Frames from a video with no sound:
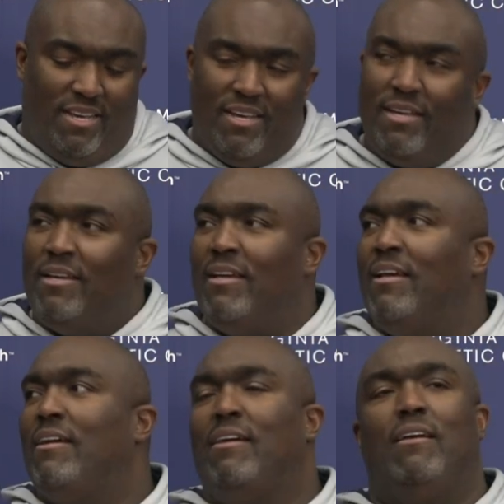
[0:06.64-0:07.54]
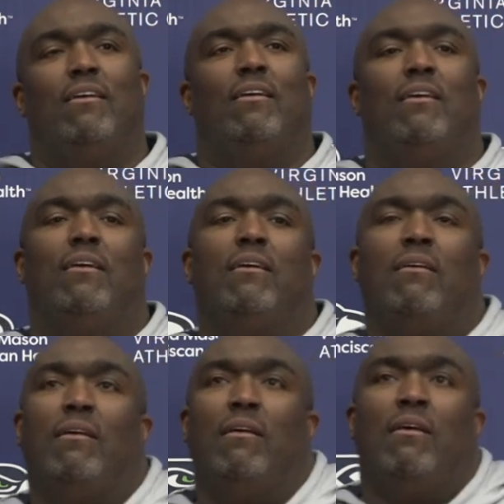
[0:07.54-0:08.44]
How was it in Kansas City?
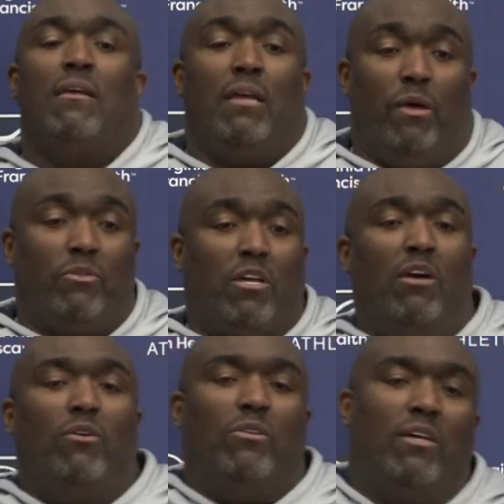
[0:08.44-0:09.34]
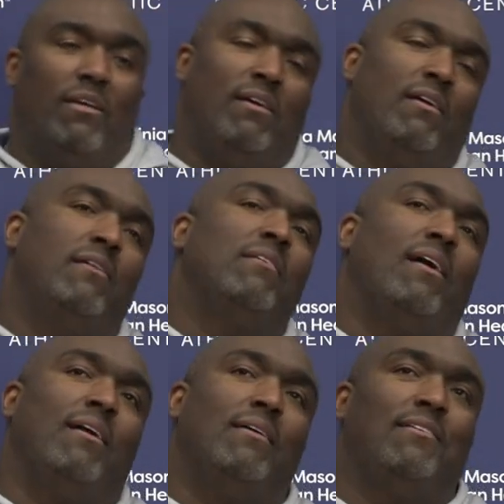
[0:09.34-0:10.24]
It was cold,
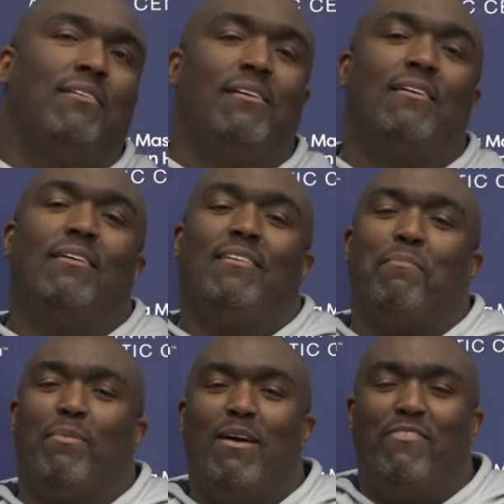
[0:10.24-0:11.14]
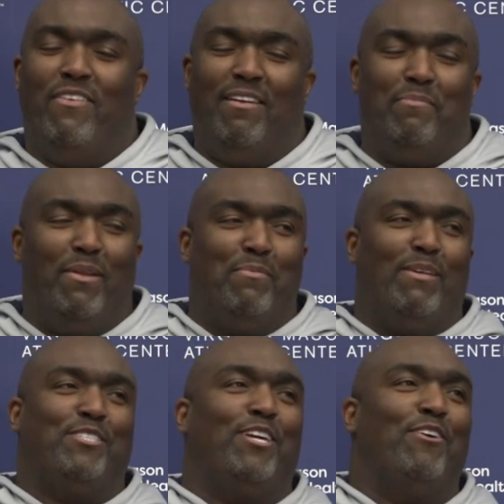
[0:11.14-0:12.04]
uh, but I've, I've been in
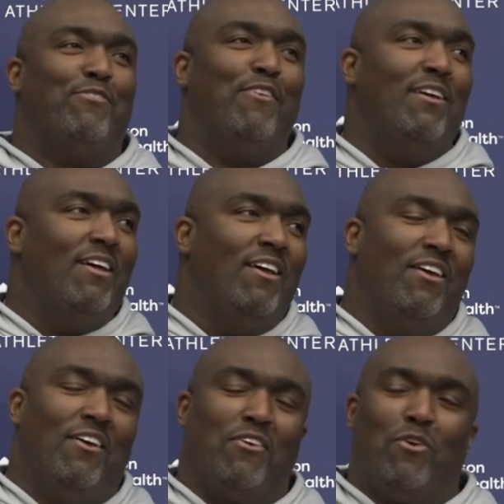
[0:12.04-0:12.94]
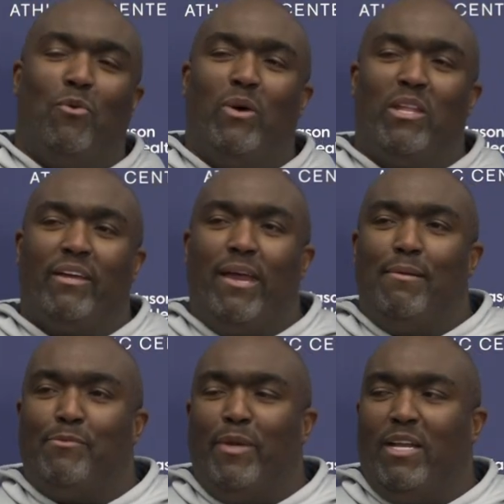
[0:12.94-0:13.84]
my share of cold weather
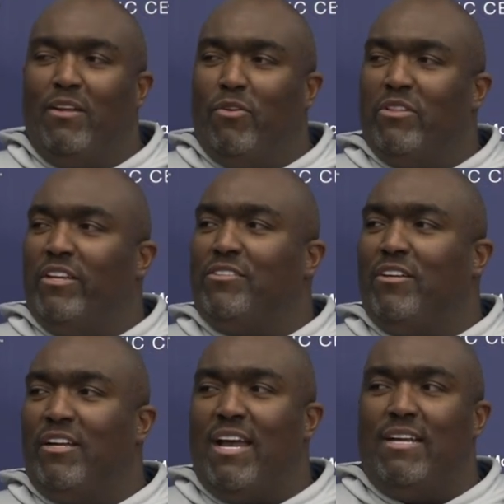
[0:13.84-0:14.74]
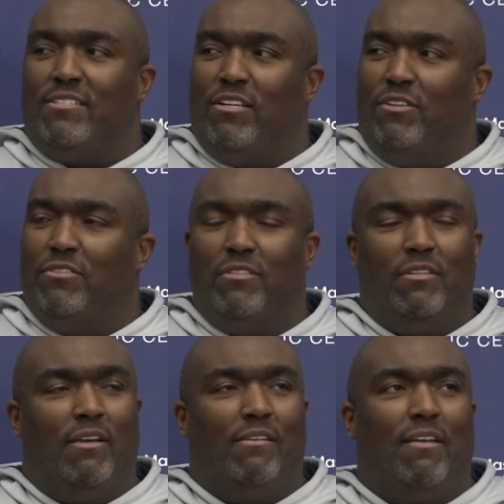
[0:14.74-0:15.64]
games being a Northeastern guy, so
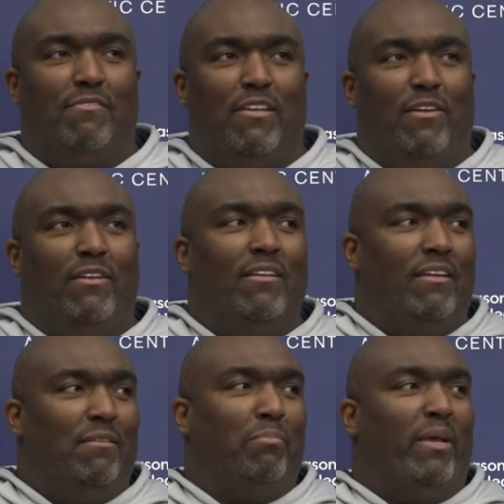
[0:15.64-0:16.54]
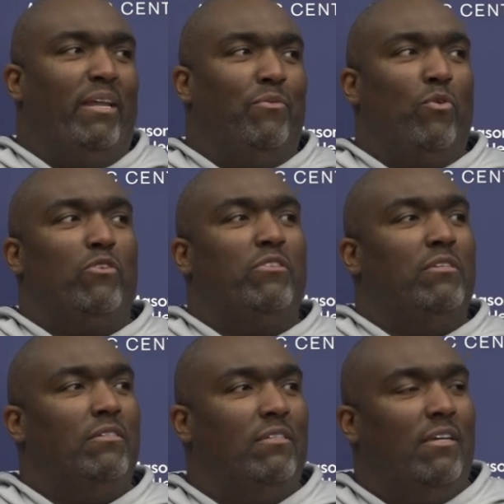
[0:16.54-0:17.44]
I've seen and played in worse.
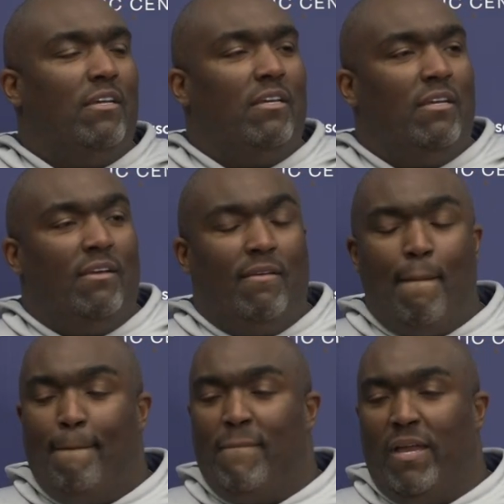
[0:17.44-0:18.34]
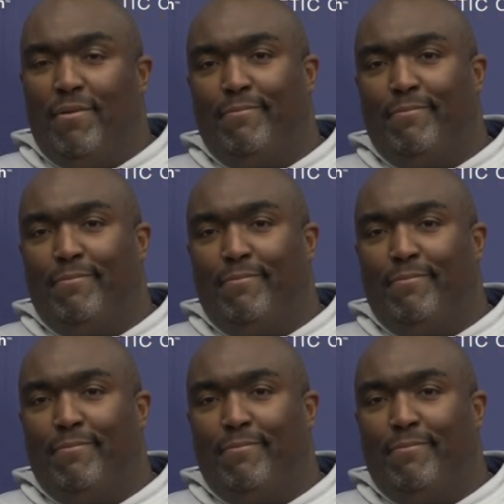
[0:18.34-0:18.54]
Yeah.